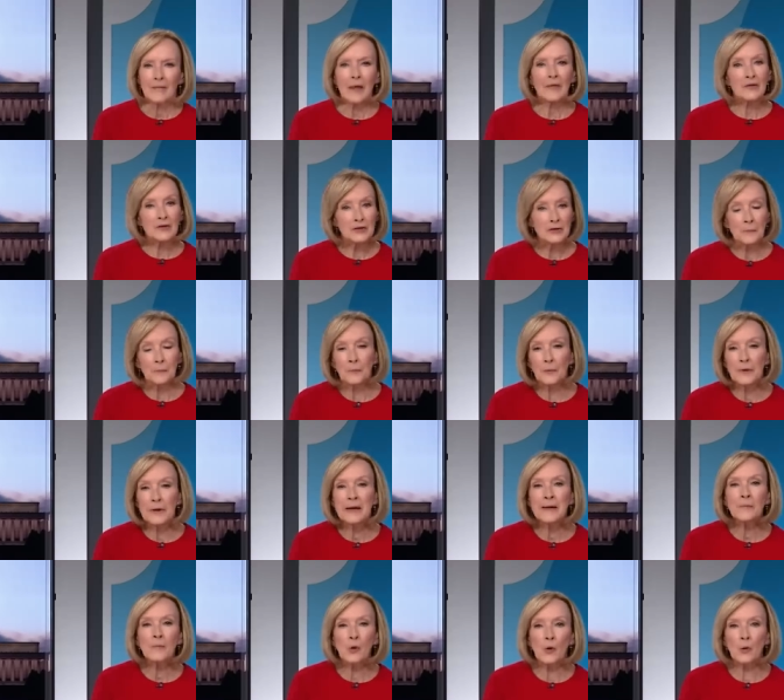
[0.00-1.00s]
The
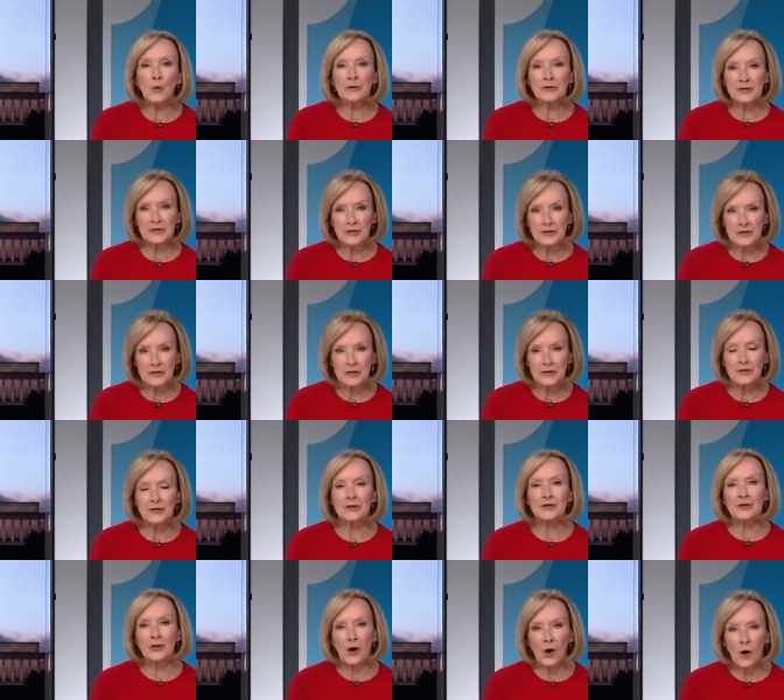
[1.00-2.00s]
Supreme Court's
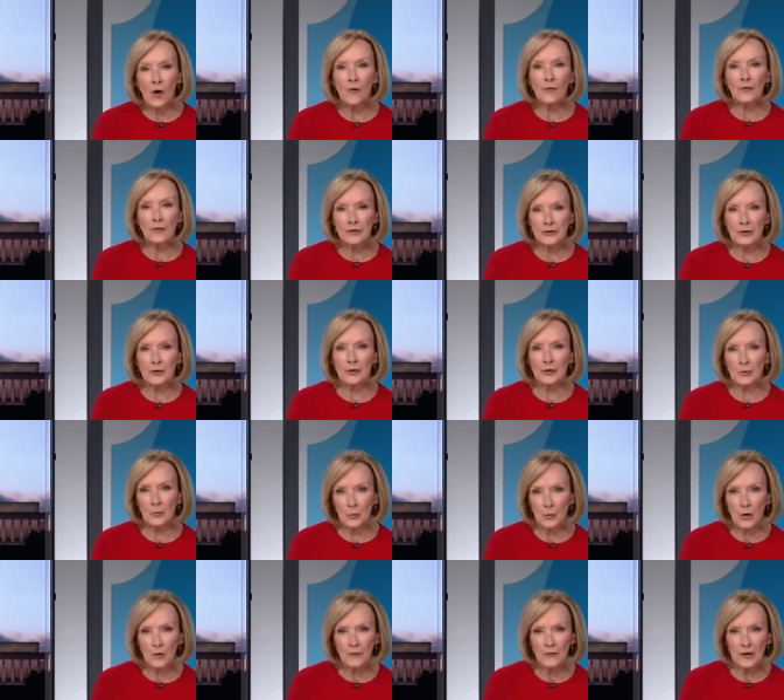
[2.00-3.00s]
decision to overturn
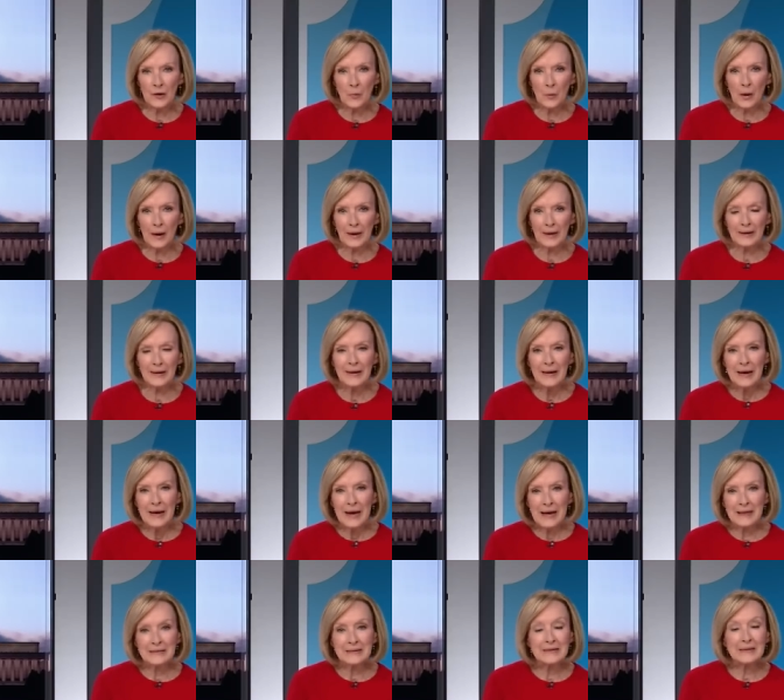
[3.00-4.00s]
Roe v. Wade
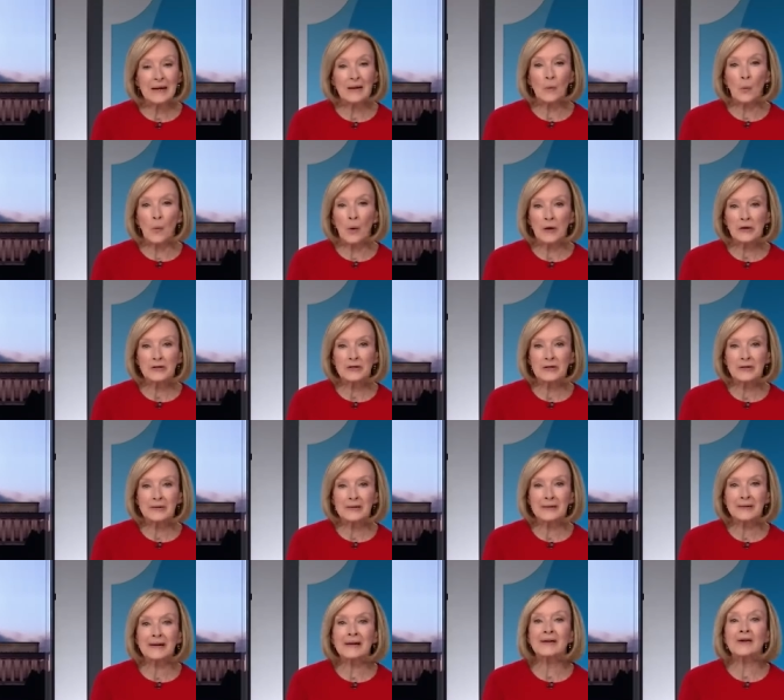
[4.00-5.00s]
has sent
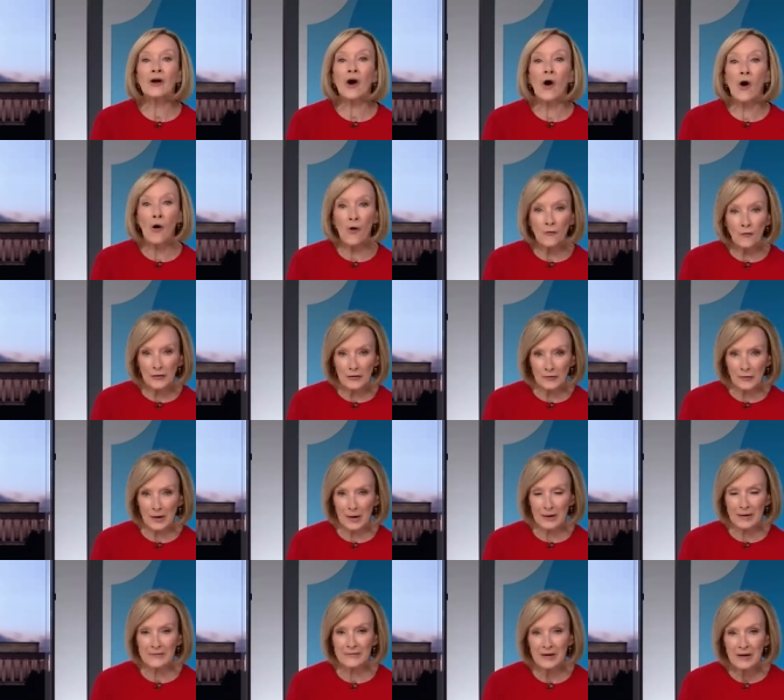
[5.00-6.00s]
Washington into
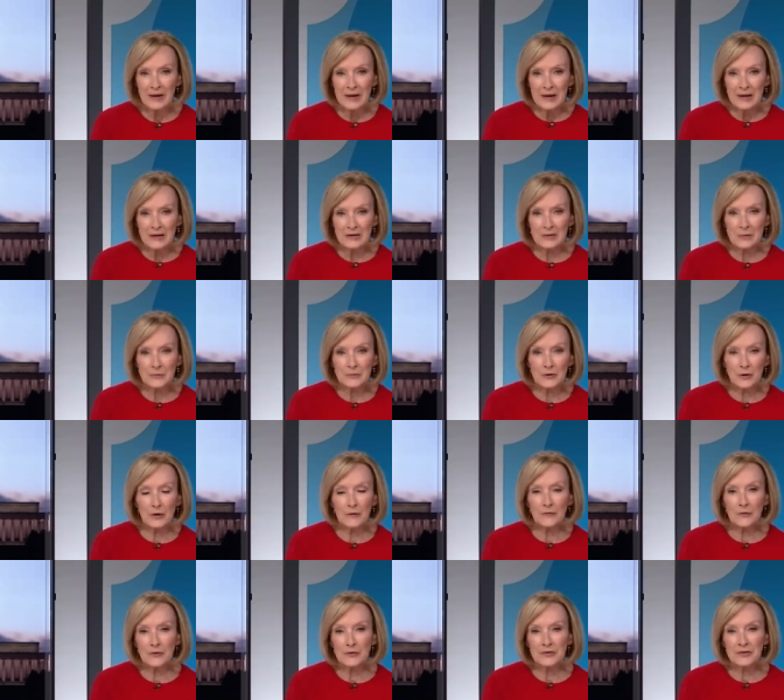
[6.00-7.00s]
overdrive as
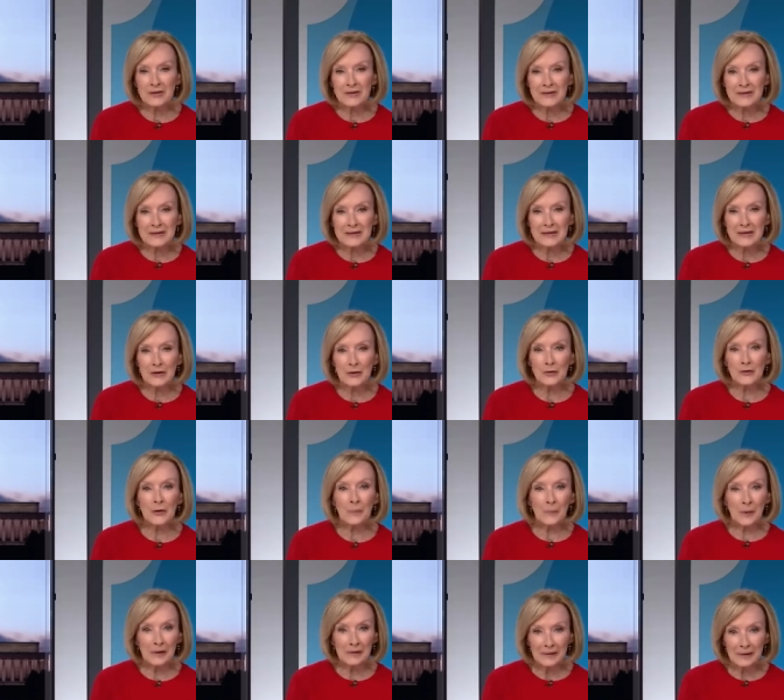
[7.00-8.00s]
observers consider
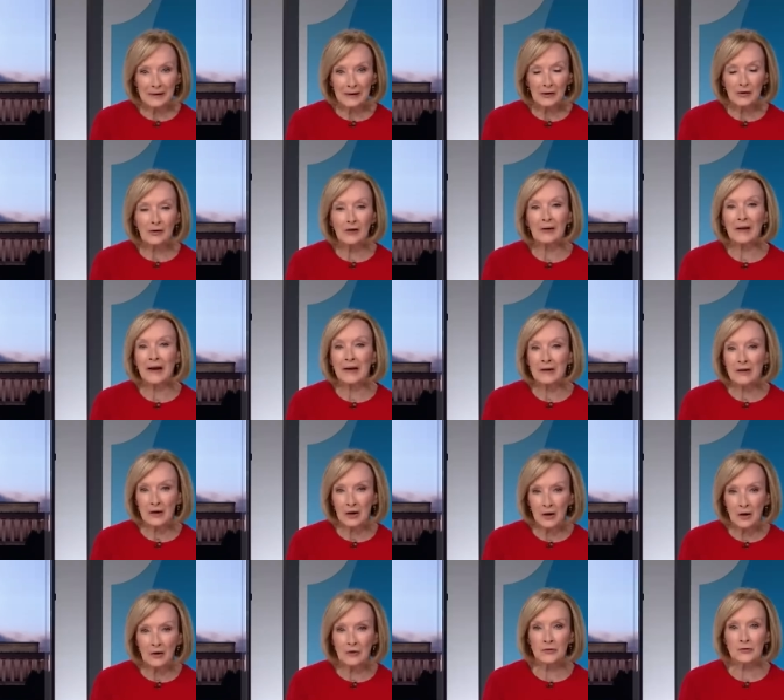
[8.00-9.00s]
the political and
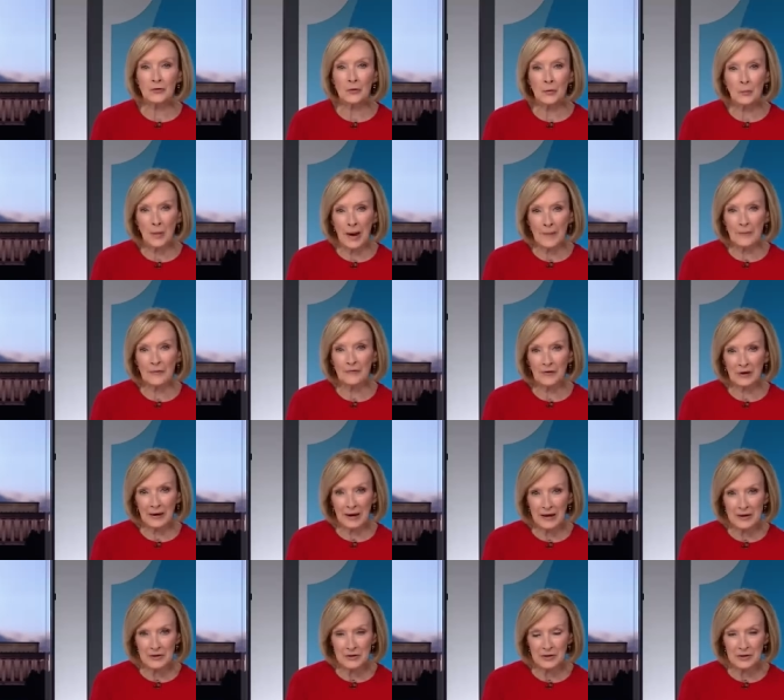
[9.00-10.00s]
cultural
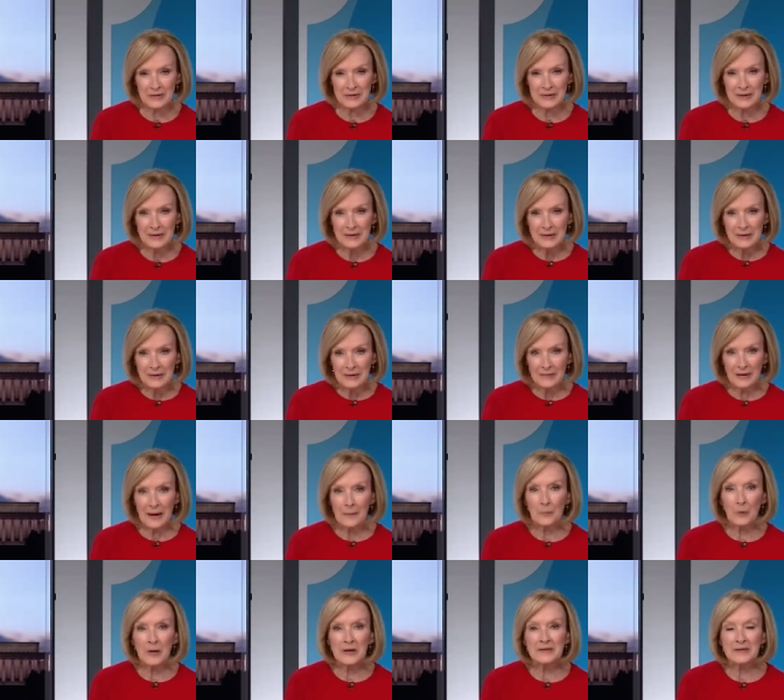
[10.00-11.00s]
ramifications.
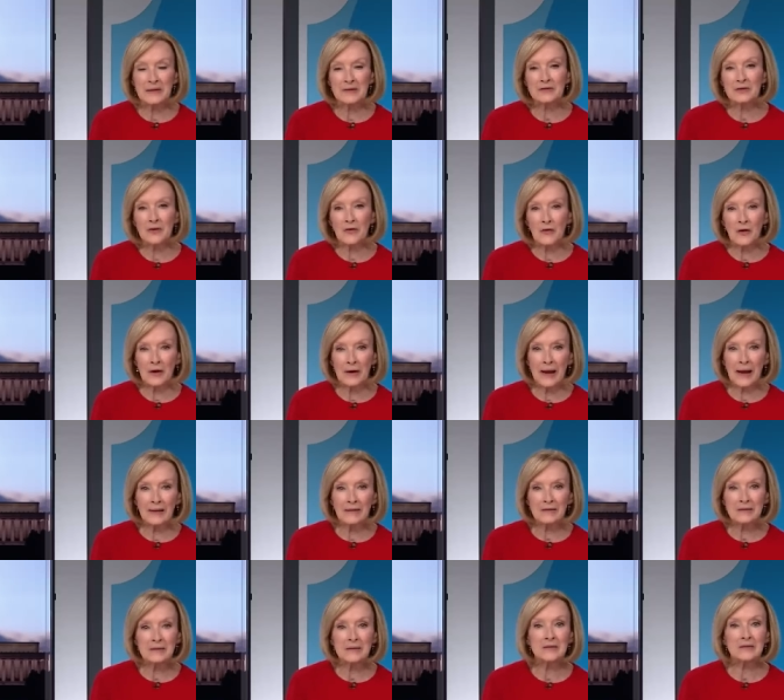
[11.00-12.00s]
That brings us to the
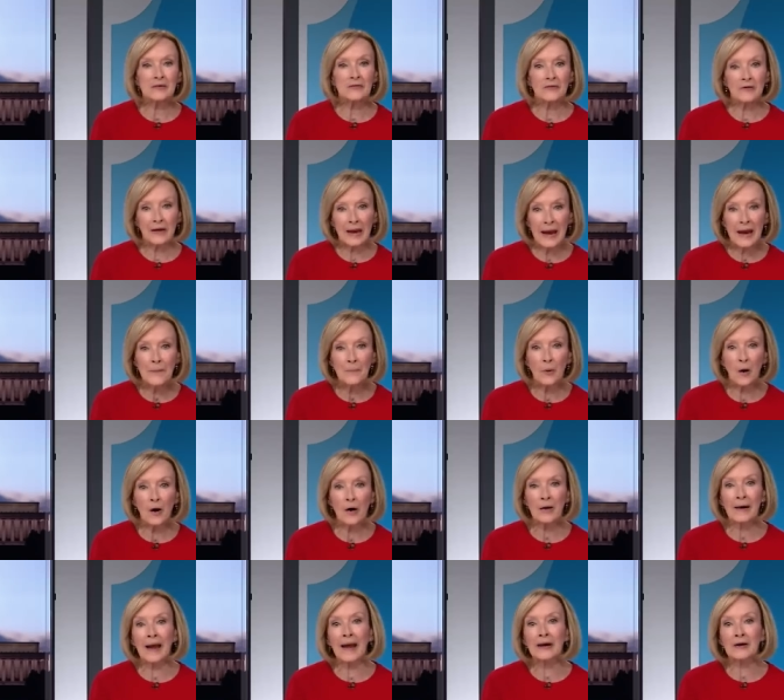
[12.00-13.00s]
analysis of
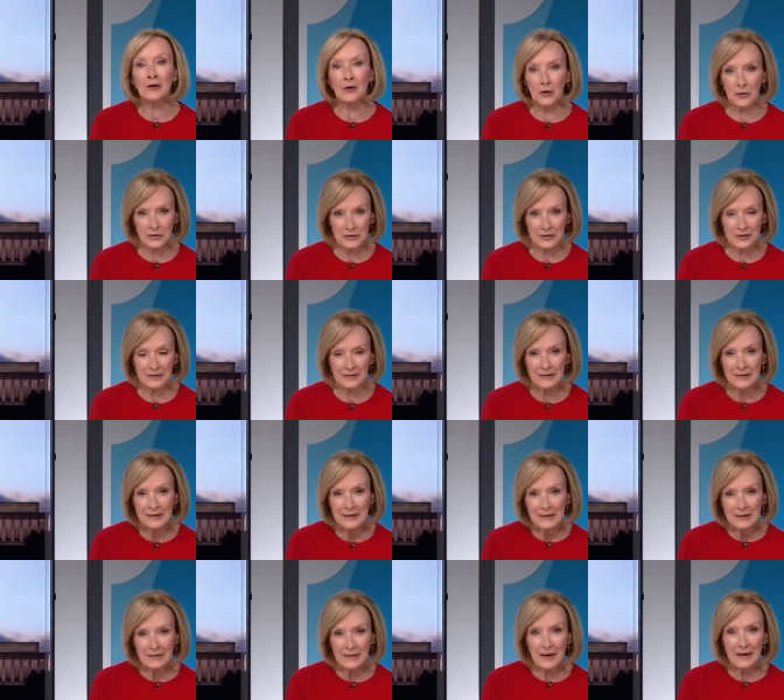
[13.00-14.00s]
Capehart and Gerson.
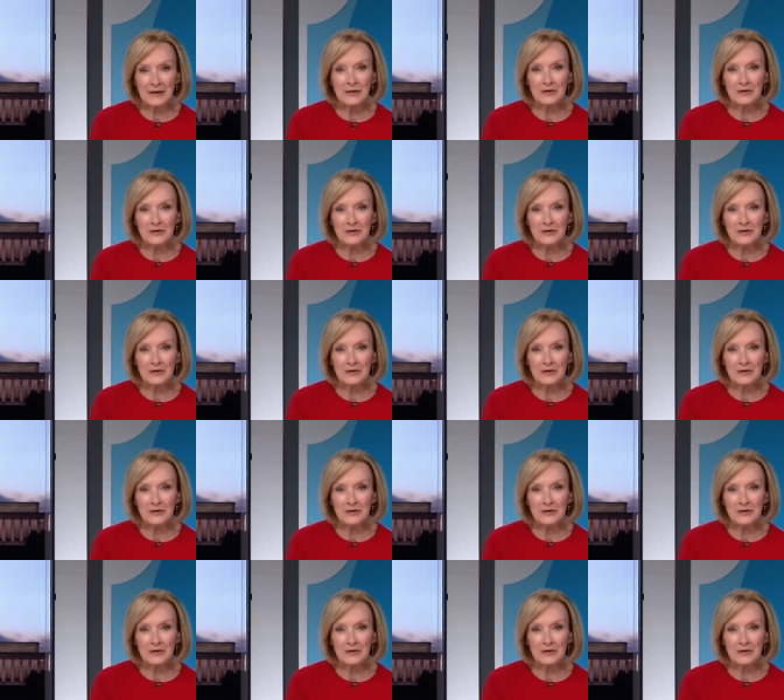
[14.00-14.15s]
That